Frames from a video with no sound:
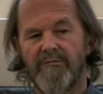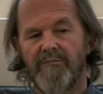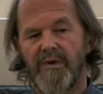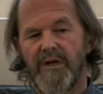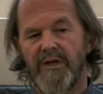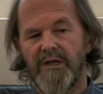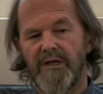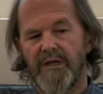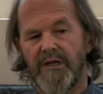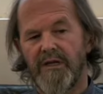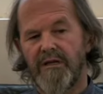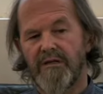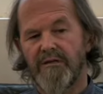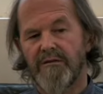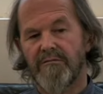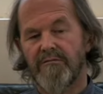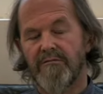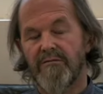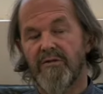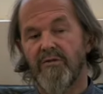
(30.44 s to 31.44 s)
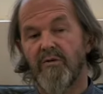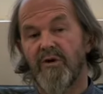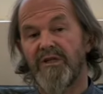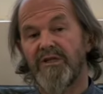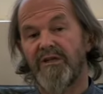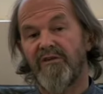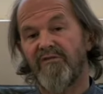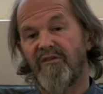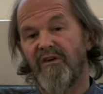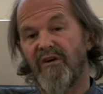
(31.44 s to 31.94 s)
I've been here
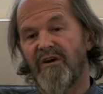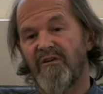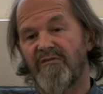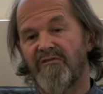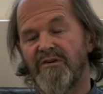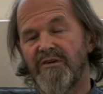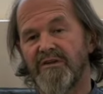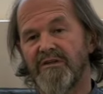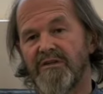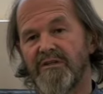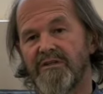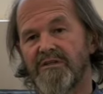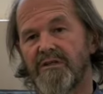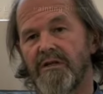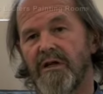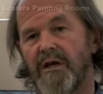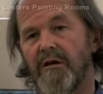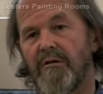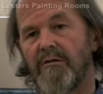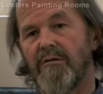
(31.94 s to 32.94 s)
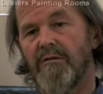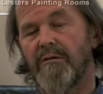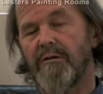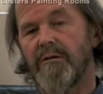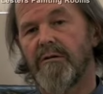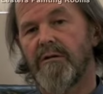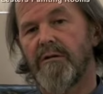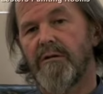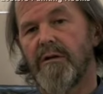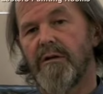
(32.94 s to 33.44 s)
25 years now
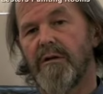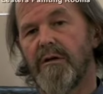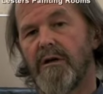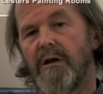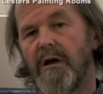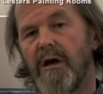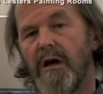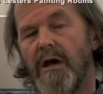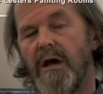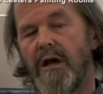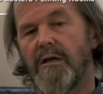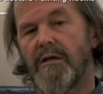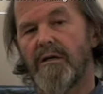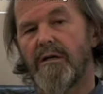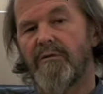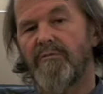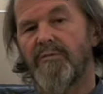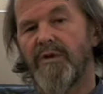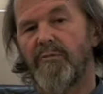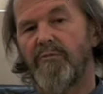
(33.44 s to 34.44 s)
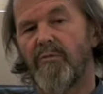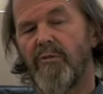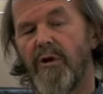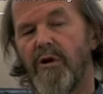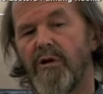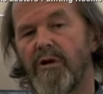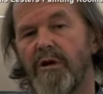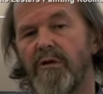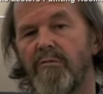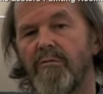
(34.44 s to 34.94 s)
and I've been
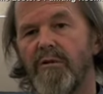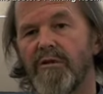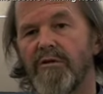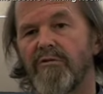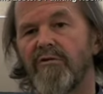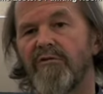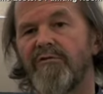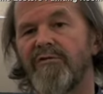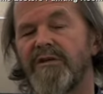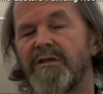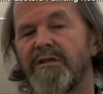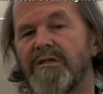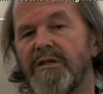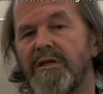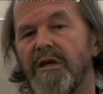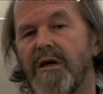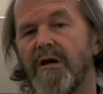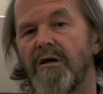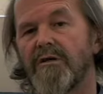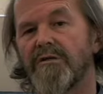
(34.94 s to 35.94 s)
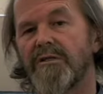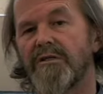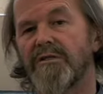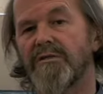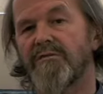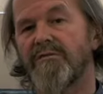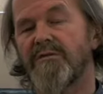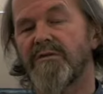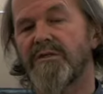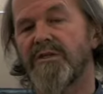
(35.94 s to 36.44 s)
working with graffiti artists
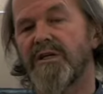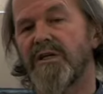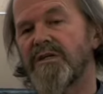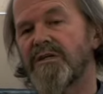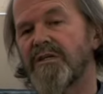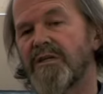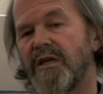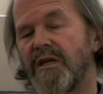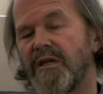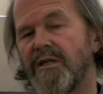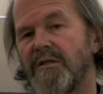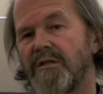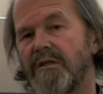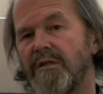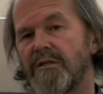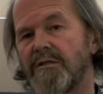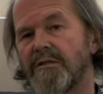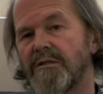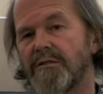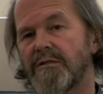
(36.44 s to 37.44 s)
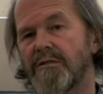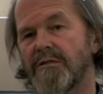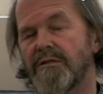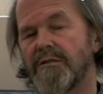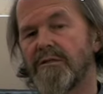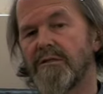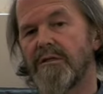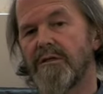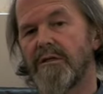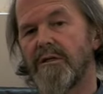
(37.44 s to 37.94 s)
for 16 years.
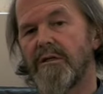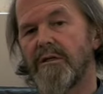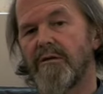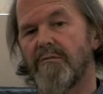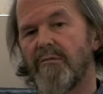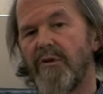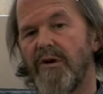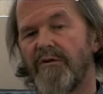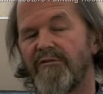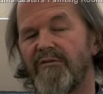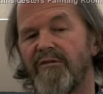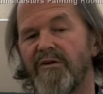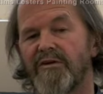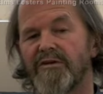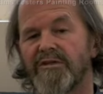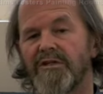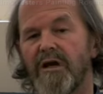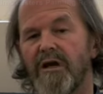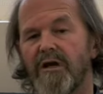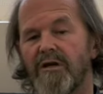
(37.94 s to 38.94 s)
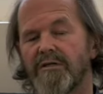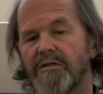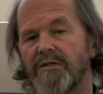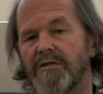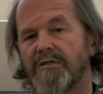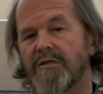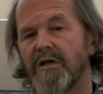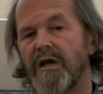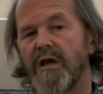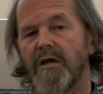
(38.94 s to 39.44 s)
My first
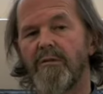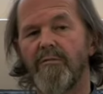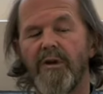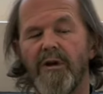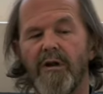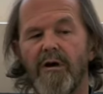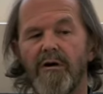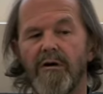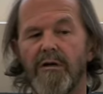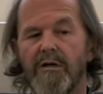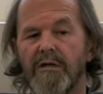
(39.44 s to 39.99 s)
artist came along